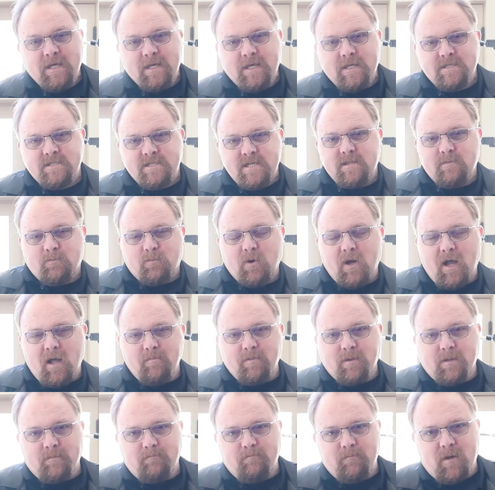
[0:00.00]
You see, the
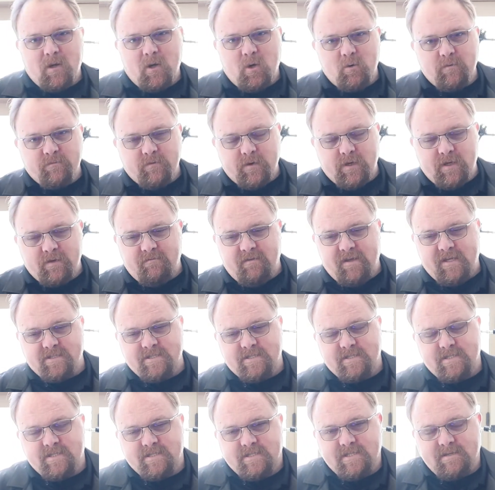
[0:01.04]
problem over at
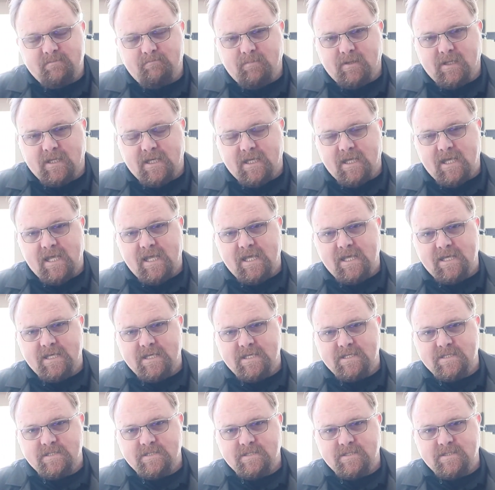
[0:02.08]
Advanced Assembly
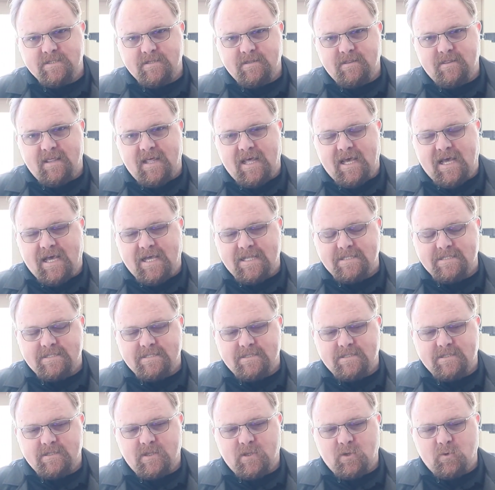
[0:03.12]
is
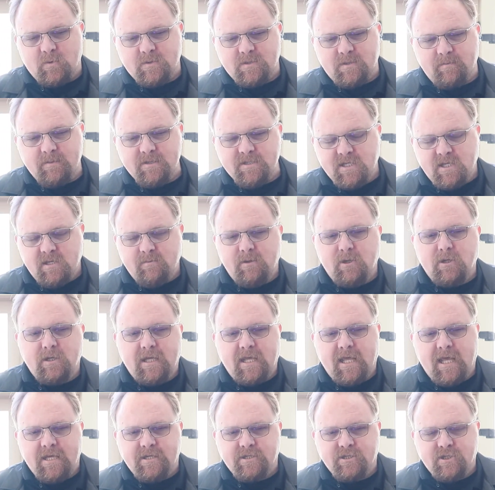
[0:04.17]
that there was a
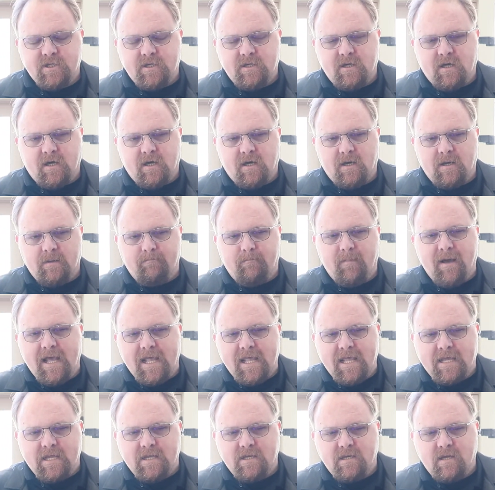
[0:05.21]
miscommunication on my
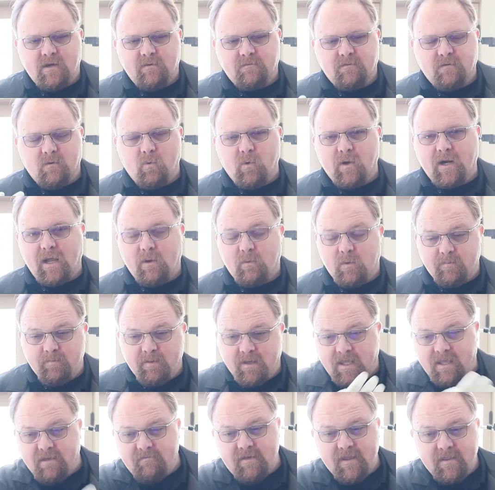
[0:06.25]
end for what I would
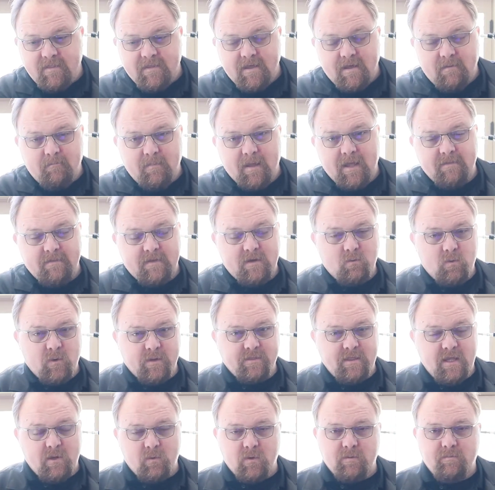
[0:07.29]
be giving them and then
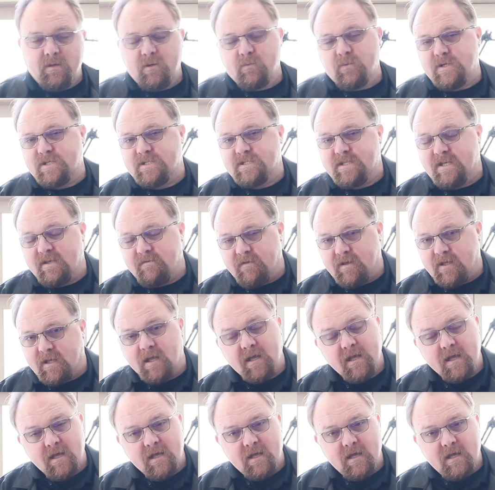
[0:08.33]
what they would be receiving.